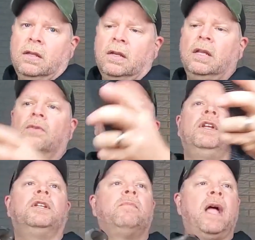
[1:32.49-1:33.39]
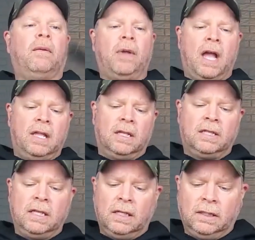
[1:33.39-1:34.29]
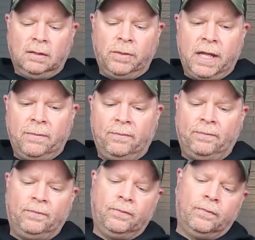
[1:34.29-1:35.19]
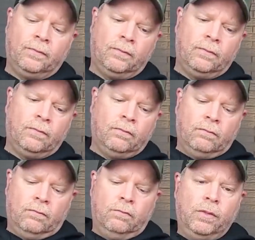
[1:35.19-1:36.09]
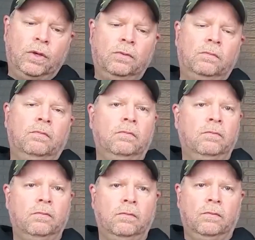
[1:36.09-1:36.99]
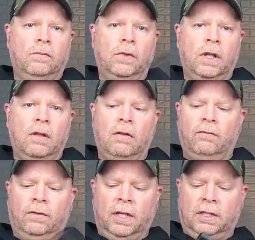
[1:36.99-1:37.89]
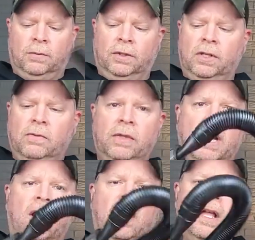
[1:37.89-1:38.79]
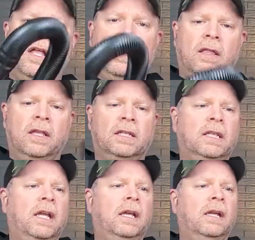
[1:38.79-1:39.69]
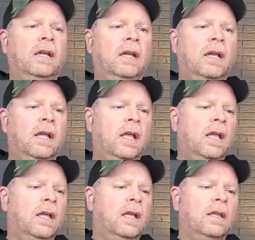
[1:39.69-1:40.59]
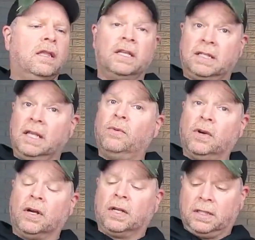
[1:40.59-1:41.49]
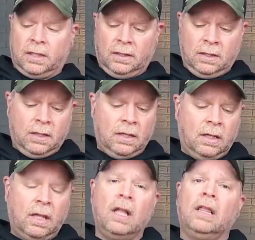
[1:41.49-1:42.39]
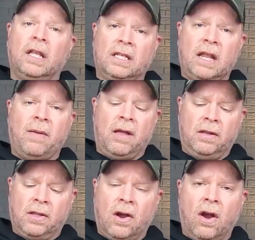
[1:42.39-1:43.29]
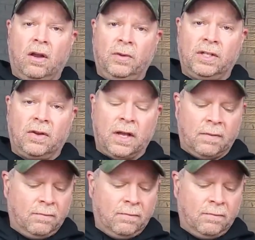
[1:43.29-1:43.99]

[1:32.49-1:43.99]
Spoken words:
You need to reach back behind the seat a little bit. Boom. Flexible tube there. This thing works. Let's step out in the car and let me show you.